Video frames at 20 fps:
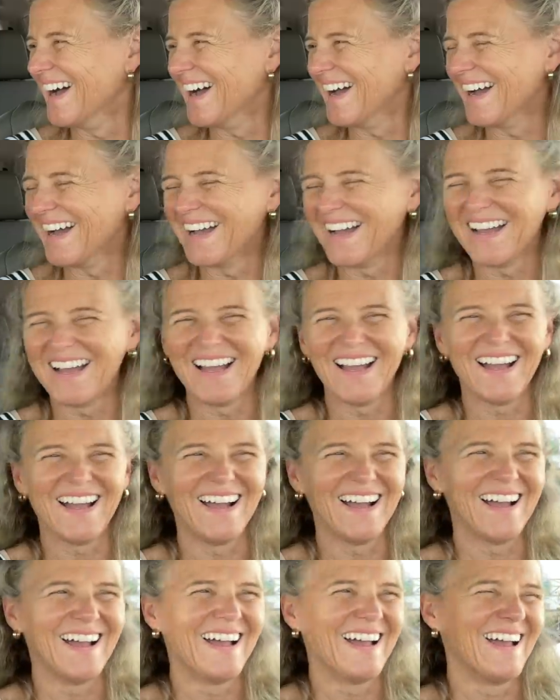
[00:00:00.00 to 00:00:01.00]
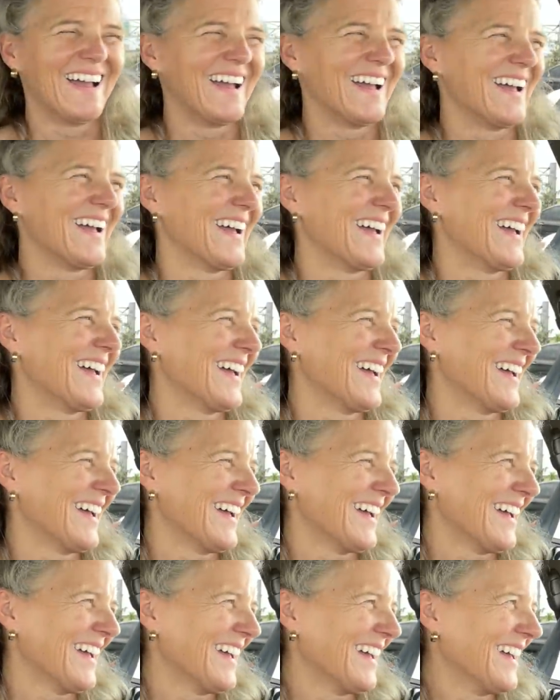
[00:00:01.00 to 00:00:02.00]

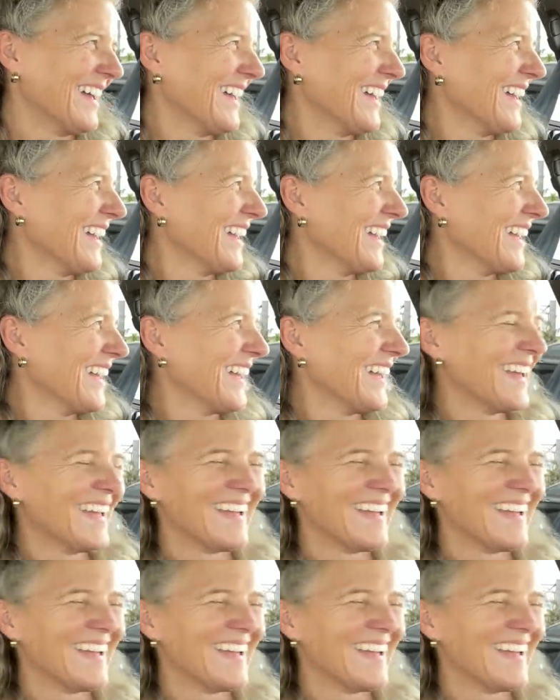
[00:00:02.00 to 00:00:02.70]
No words are spoken by the person on screen.